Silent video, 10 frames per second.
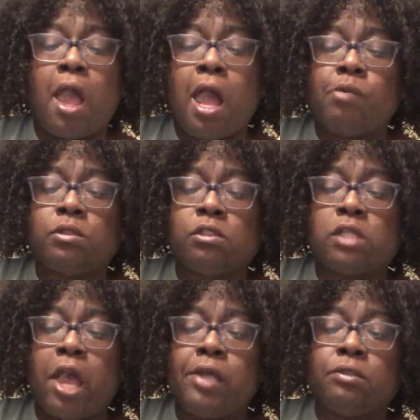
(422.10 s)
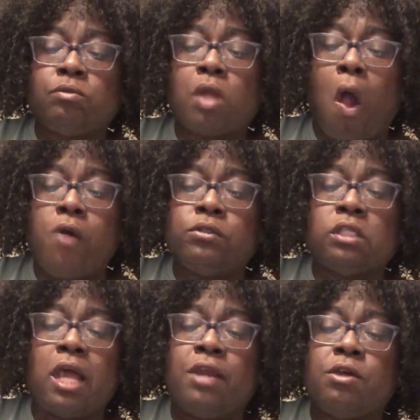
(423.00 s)
I will say
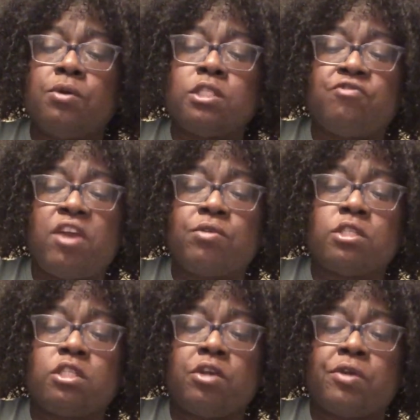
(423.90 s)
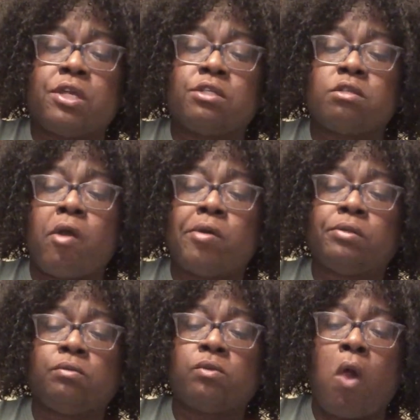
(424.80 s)
that I know it's very serious.
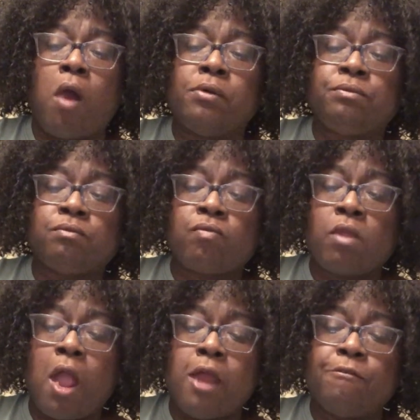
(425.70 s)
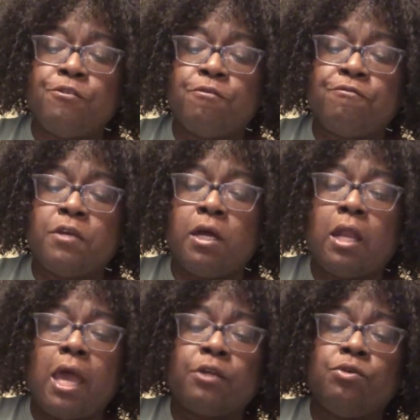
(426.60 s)
And if you feel
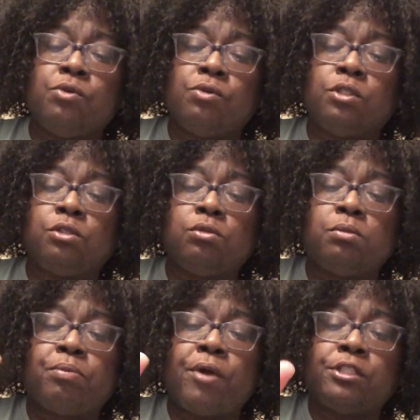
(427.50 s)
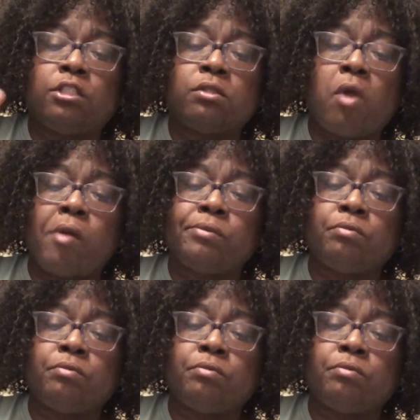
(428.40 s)
like you're going through depression,